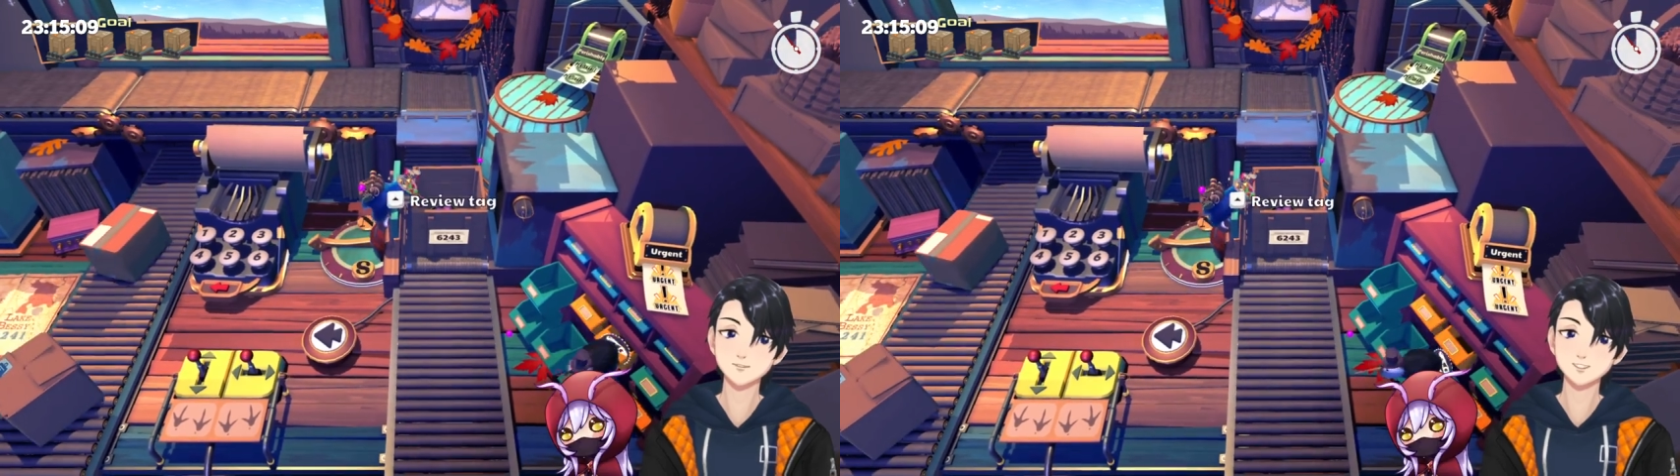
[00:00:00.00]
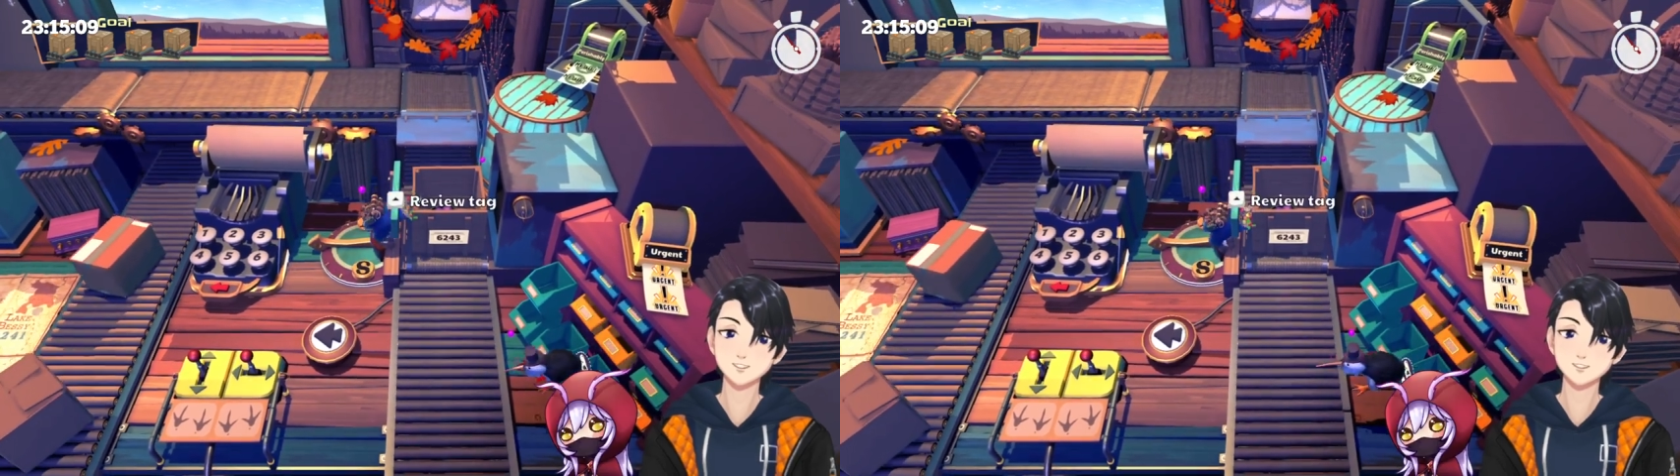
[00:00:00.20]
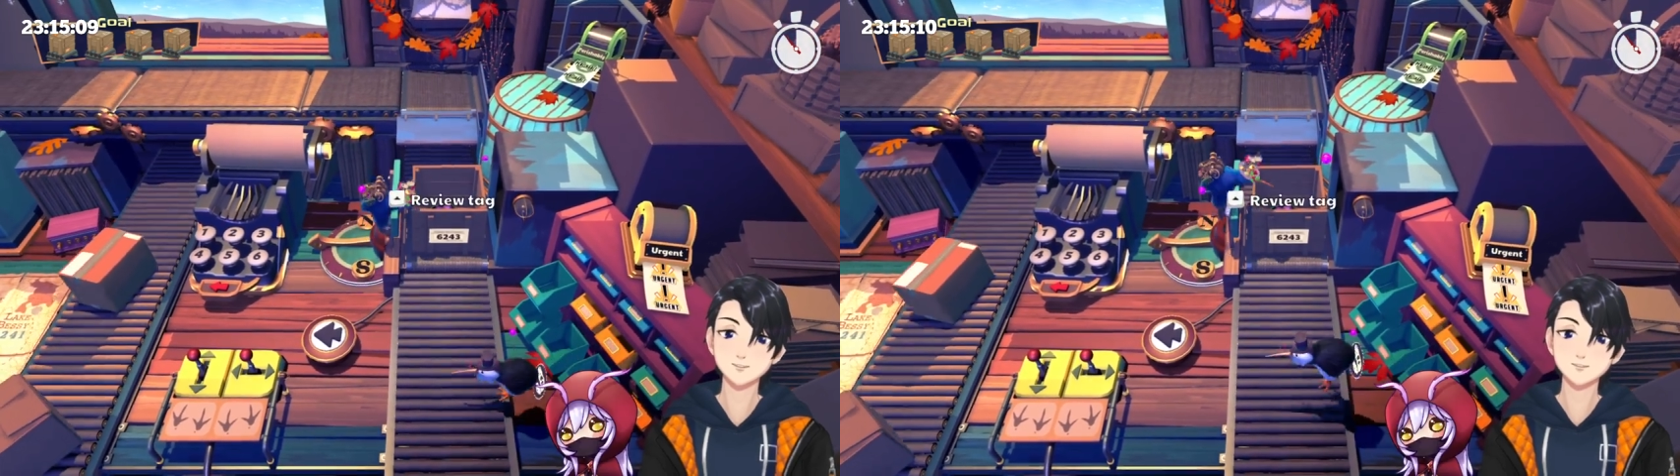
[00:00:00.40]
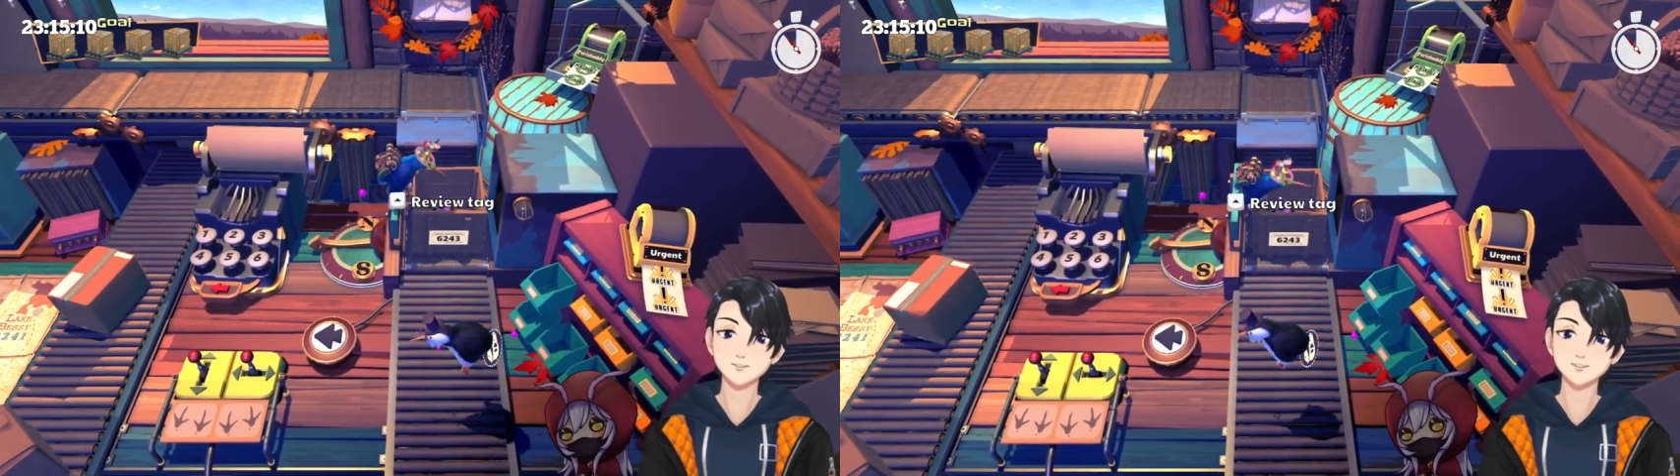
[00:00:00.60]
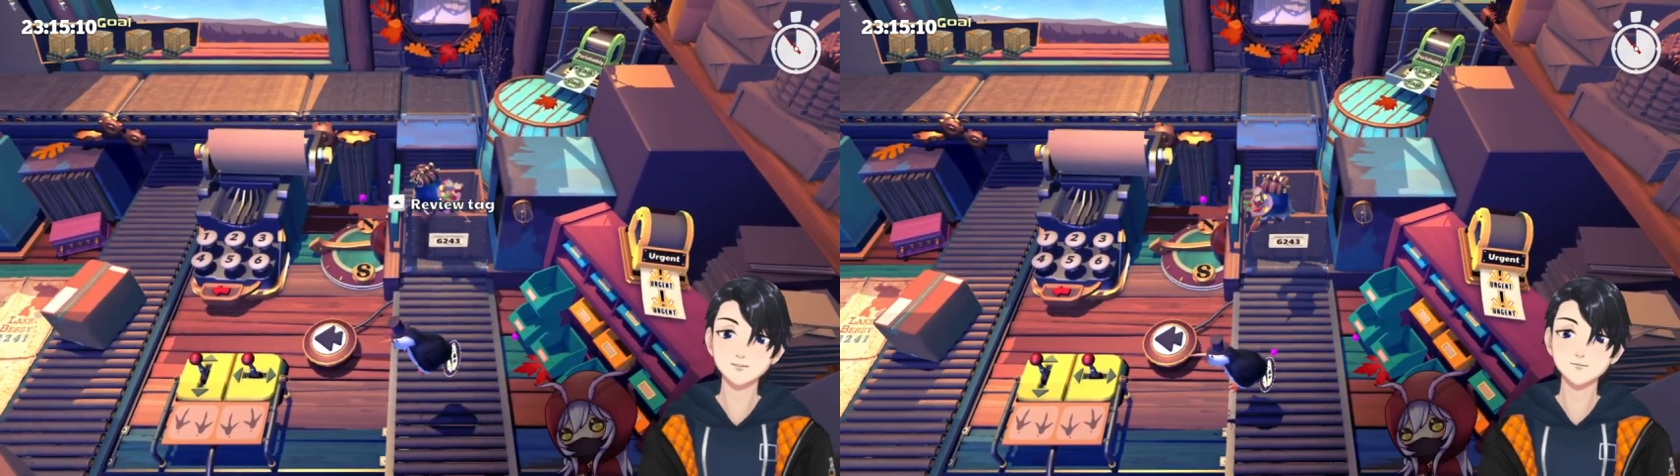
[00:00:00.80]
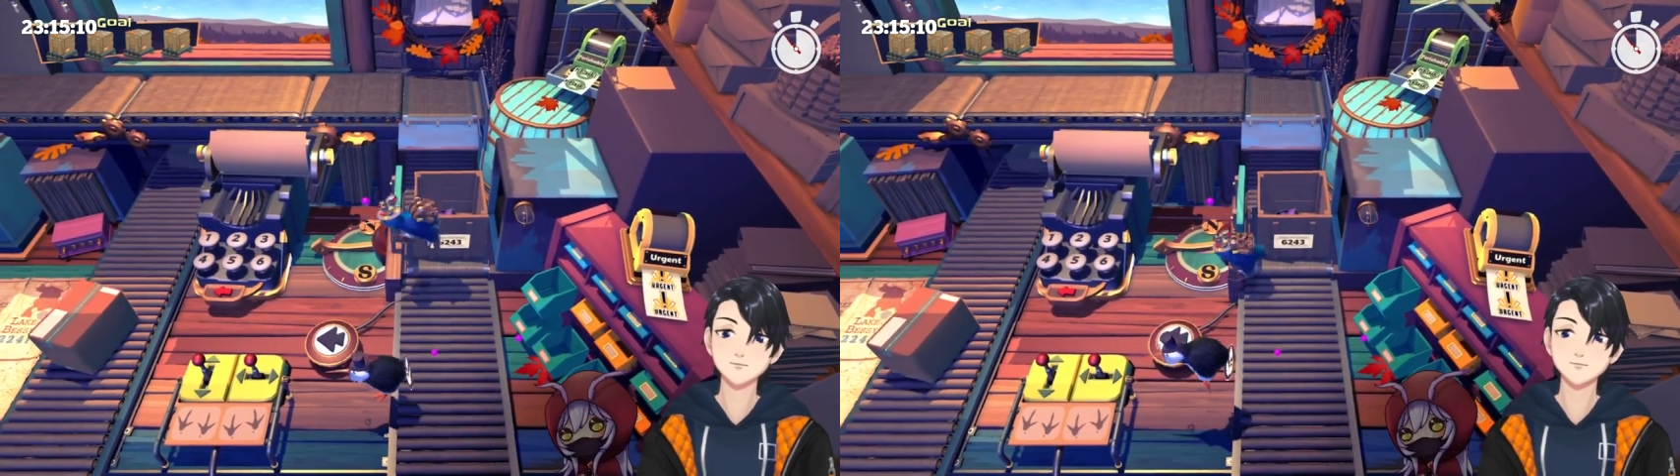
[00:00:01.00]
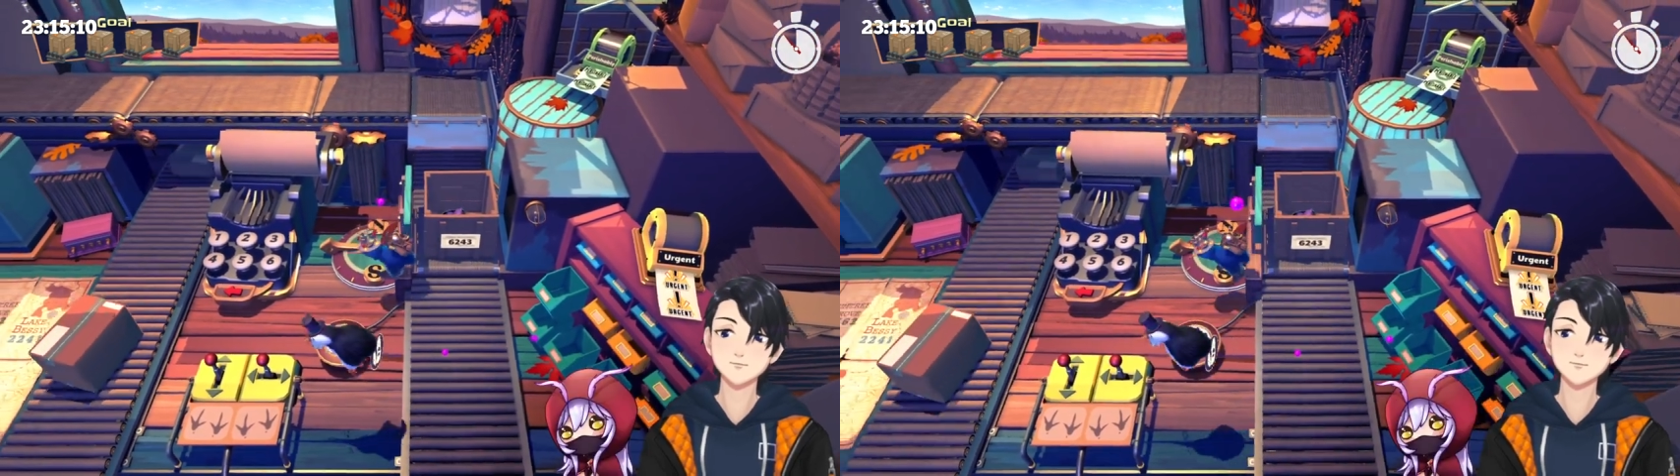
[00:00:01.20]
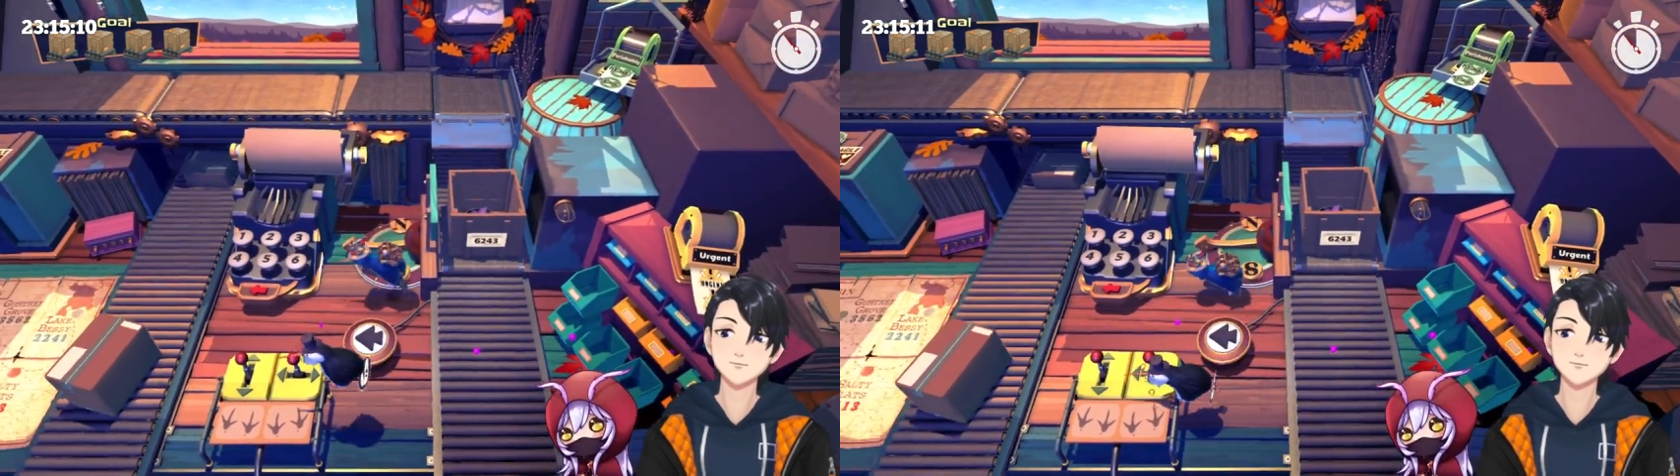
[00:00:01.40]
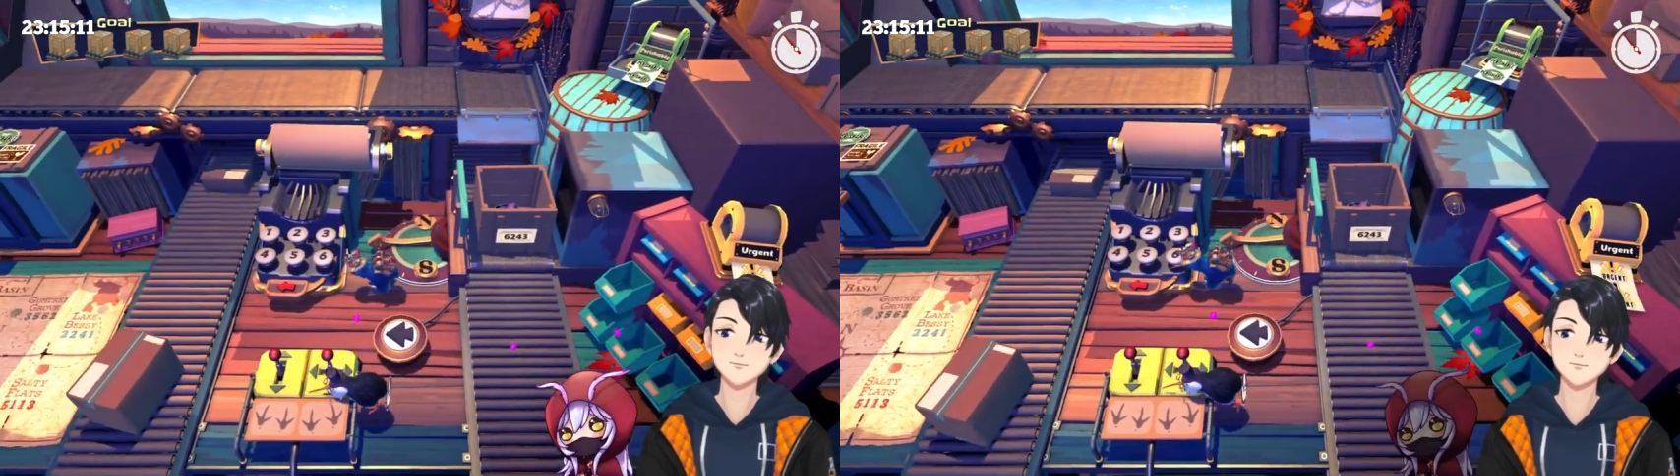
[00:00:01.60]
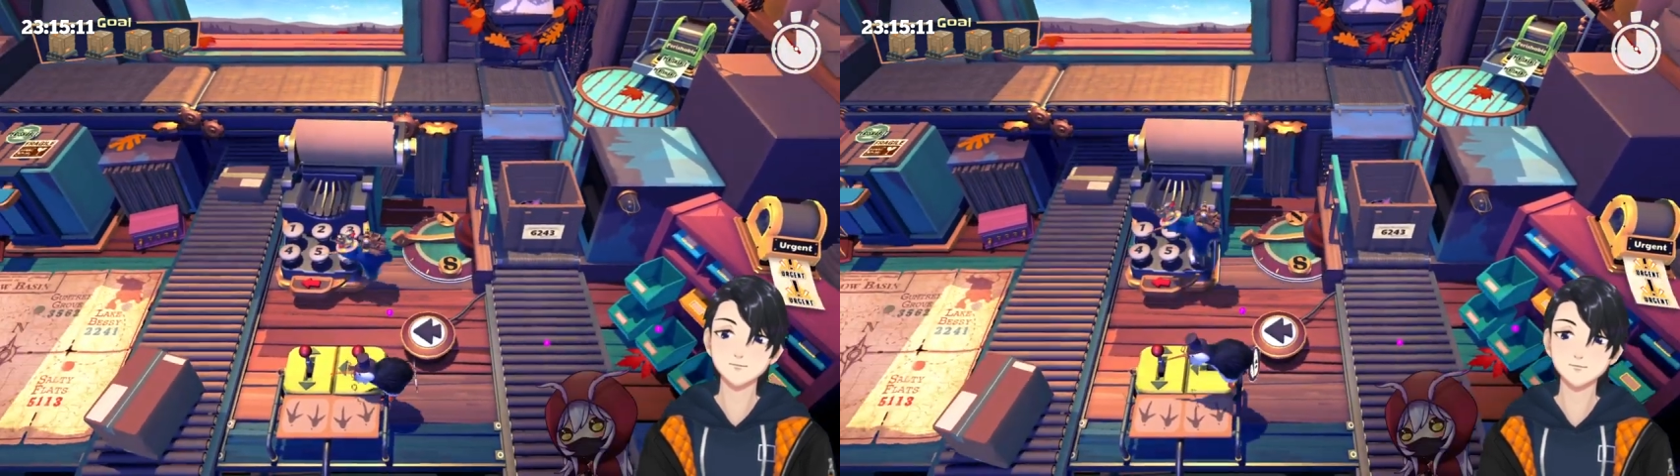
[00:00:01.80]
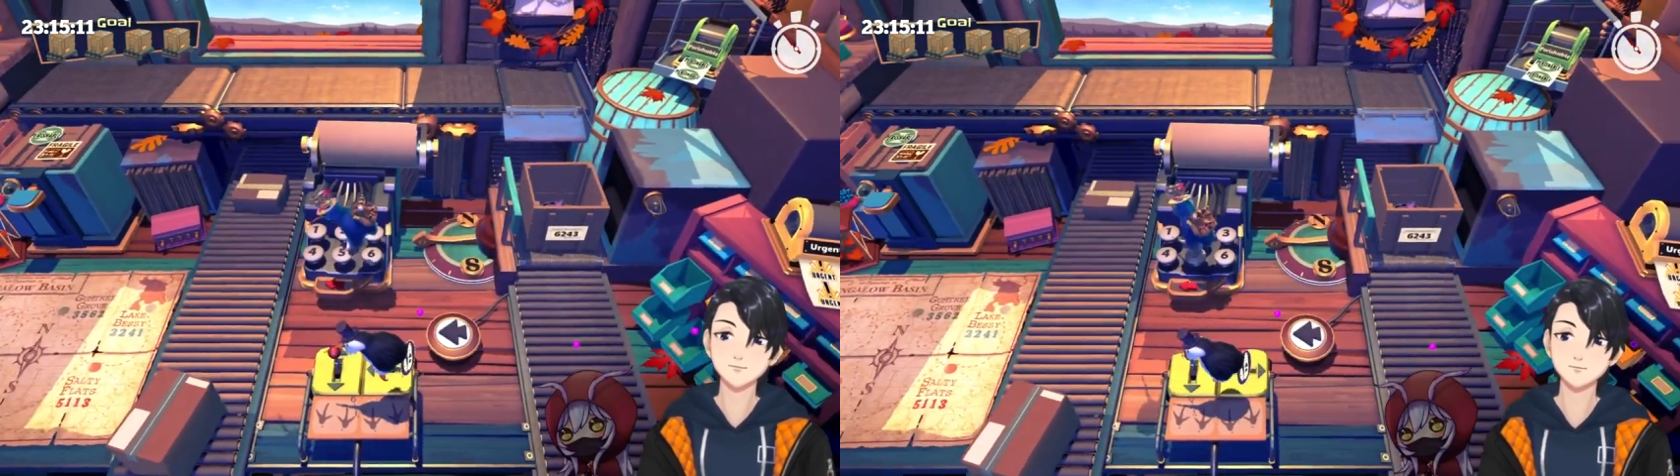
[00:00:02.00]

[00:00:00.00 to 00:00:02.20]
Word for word: is that like bones or something?